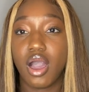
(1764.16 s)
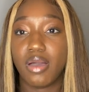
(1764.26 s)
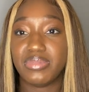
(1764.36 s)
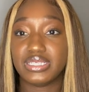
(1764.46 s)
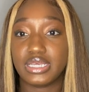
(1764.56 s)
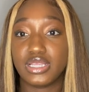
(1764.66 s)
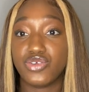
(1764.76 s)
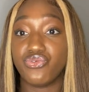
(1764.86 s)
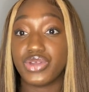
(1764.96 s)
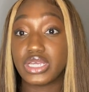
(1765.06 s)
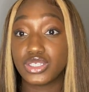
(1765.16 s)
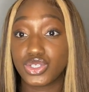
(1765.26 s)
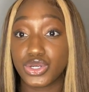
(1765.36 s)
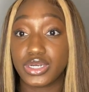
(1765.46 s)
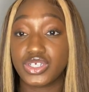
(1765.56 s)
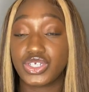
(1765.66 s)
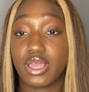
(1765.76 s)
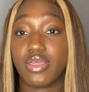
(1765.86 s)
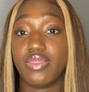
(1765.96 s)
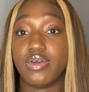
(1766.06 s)
basically research
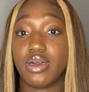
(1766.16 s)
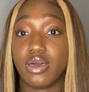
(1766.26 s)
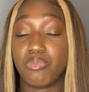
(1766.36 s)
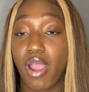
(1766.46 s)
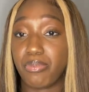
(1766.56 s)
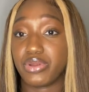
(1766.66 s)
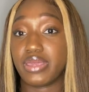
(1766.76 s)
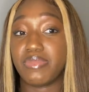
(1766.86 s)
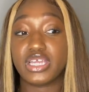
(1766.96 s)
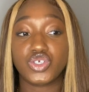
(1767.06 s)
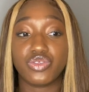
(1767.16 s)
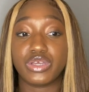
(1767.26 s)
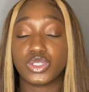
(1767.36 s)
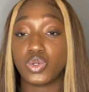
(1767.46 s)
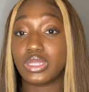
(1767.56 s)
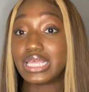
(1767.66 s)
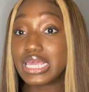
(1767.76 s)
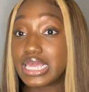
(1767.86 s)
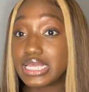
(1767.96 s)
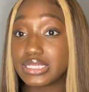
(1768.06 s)
the property, make sure there's no
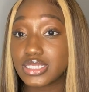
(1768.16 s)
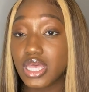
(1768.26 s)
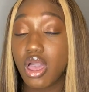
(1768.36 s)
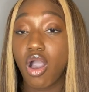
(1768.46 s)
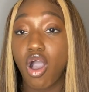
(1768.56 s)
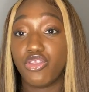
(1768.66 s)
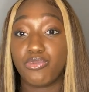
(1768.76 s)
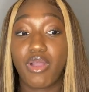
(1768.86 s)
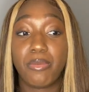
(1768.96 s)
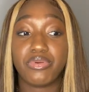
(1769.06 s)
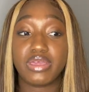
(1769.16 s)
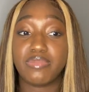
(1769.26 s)
liens on the property,